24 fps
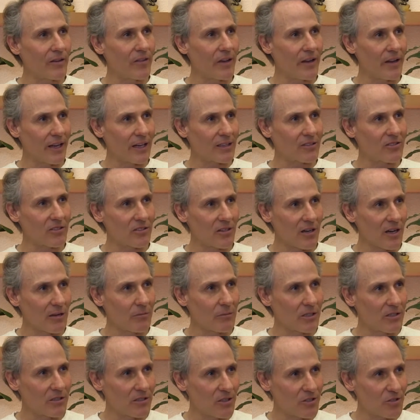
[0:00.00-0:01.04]
the next time
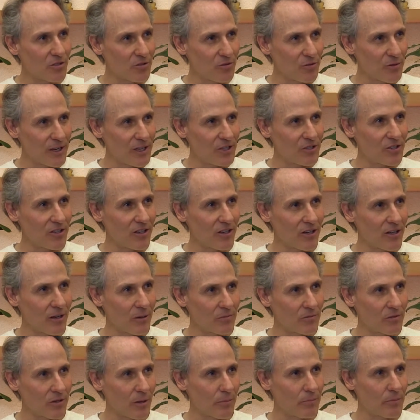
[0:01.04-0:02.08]
a situation
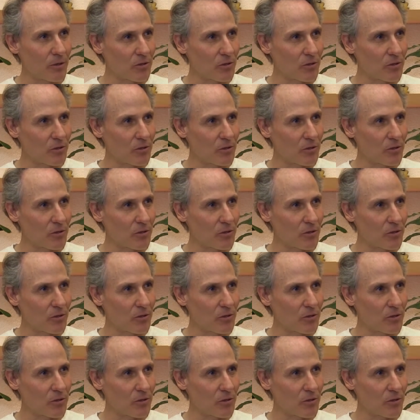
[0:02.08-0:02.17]
comes up,